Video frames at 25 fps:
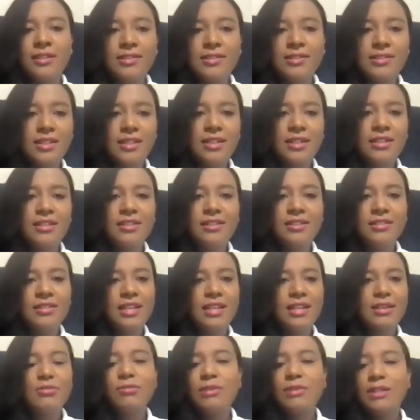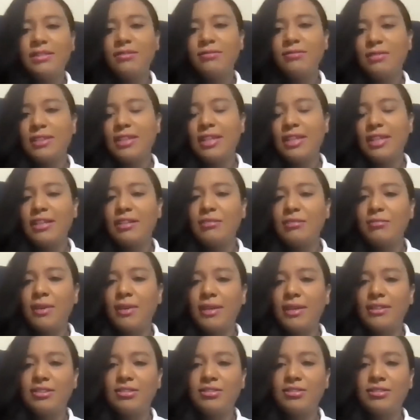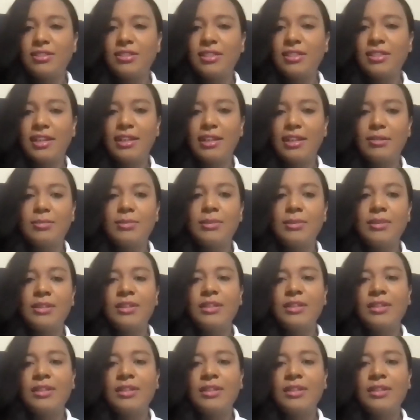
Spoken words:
starting day one when I come back to the lab,